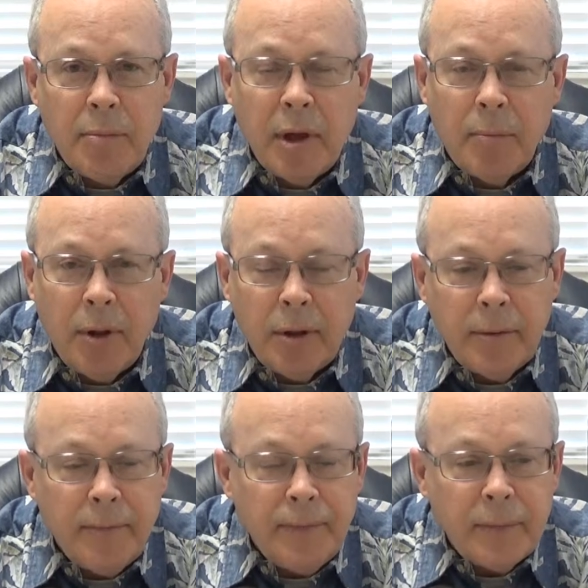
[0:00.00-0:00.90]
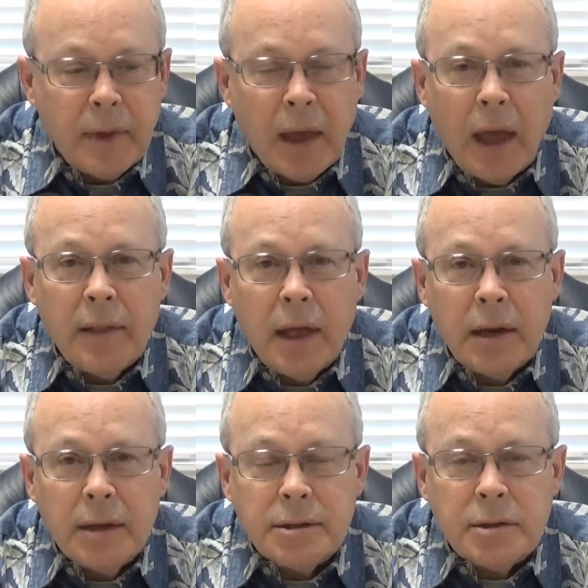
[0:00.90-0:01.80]
people, and that
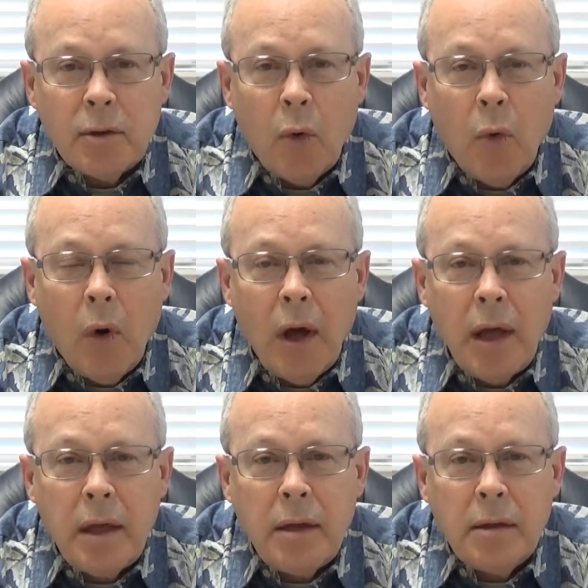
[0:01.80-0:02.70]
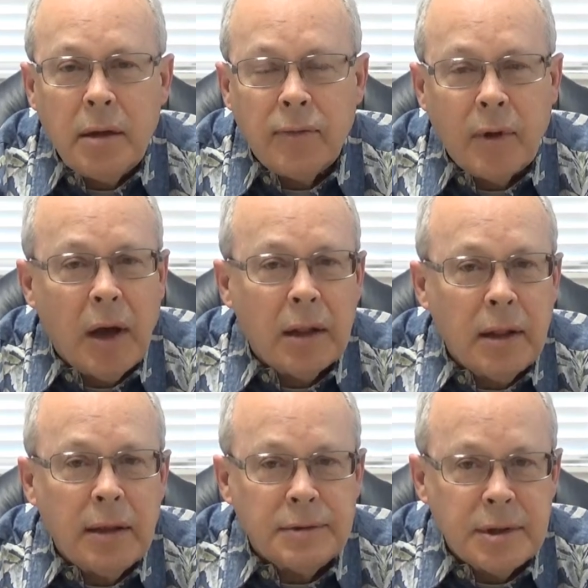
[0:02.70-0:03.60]
is why, if God
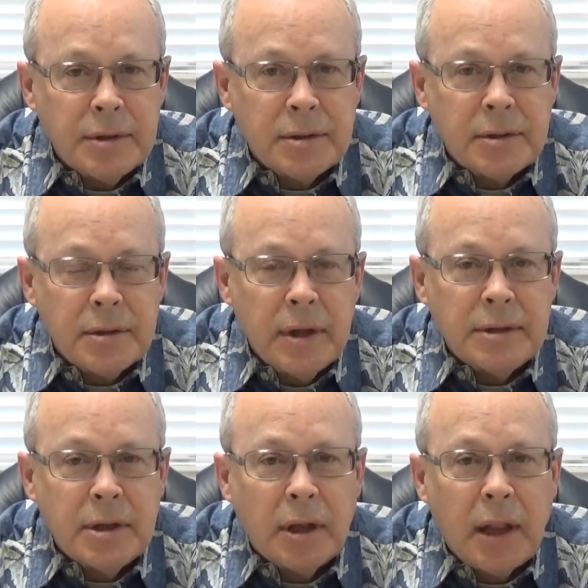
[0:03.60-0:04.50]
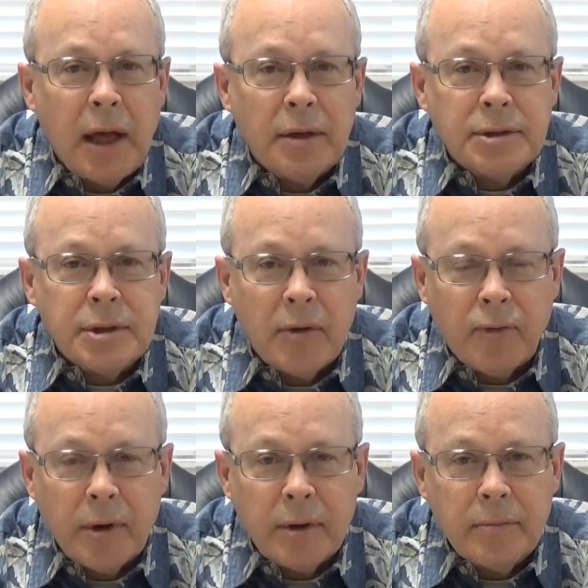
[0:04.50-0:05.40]
loves us, does He allow
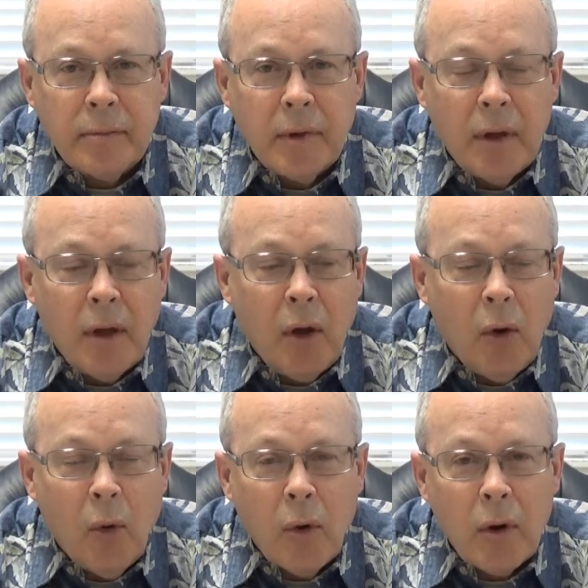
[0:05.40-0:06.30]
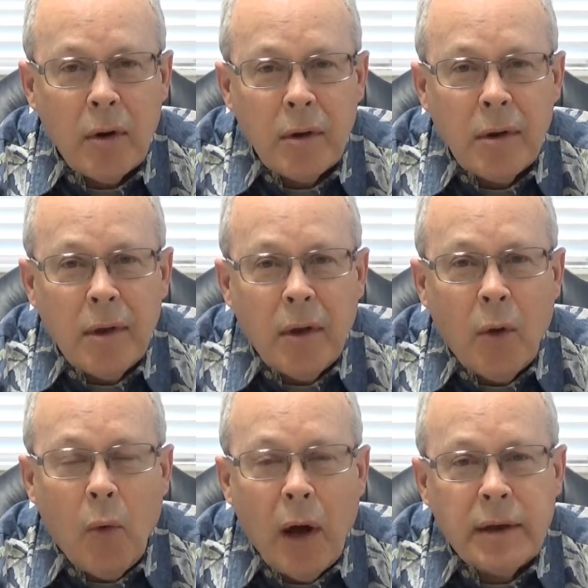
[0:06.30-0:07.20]
suffering? Or
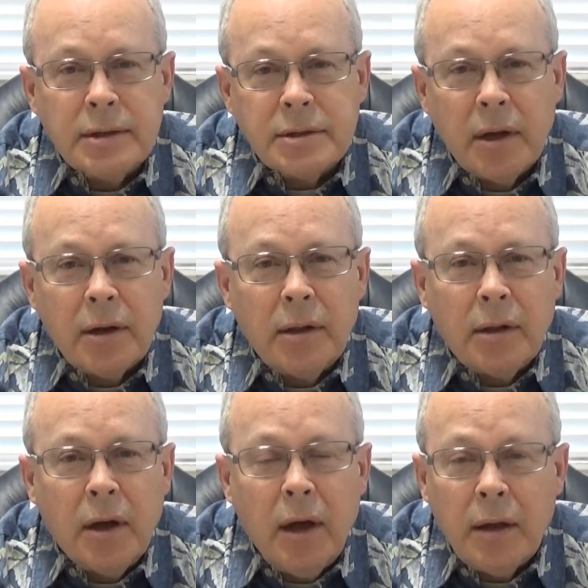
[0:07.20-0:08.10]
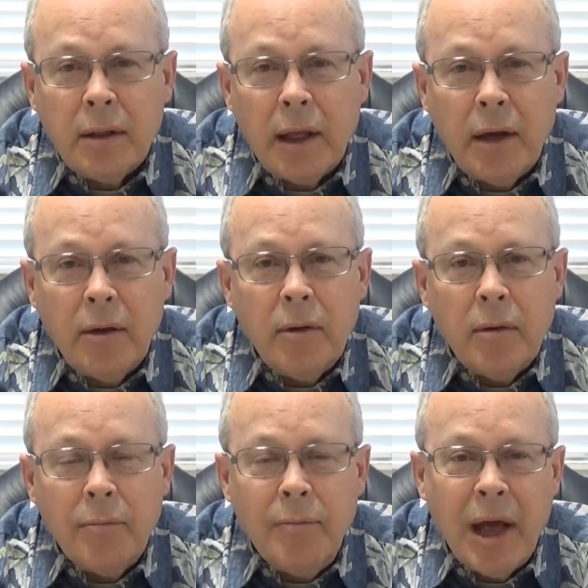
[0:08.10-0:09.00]
why does God, allow
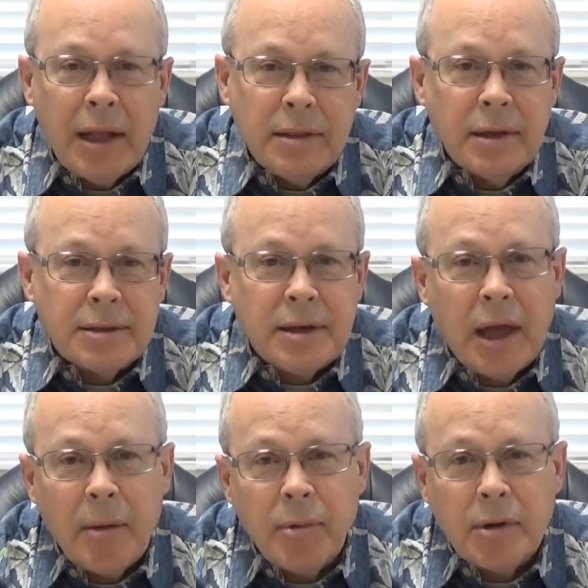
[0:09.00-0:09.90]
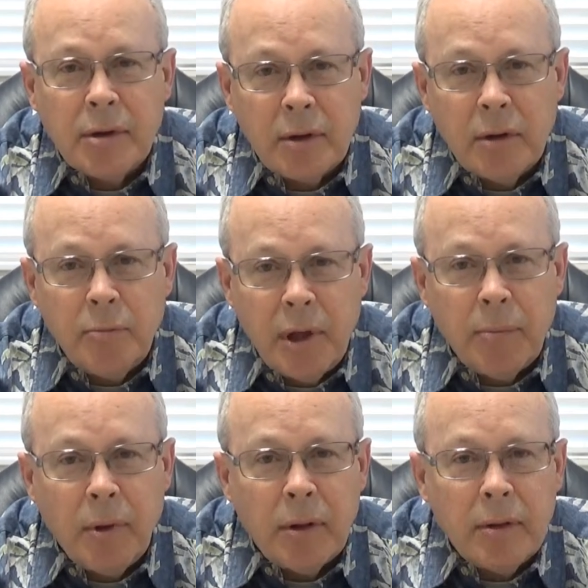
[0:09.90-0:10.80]
bad things to happen to good
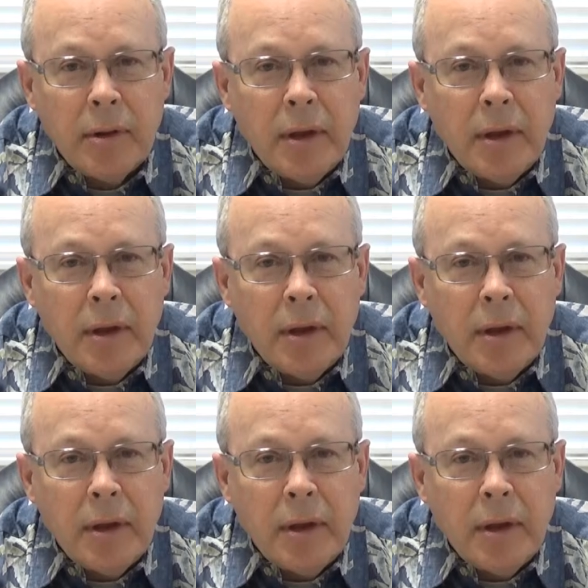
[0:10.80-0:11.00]
people?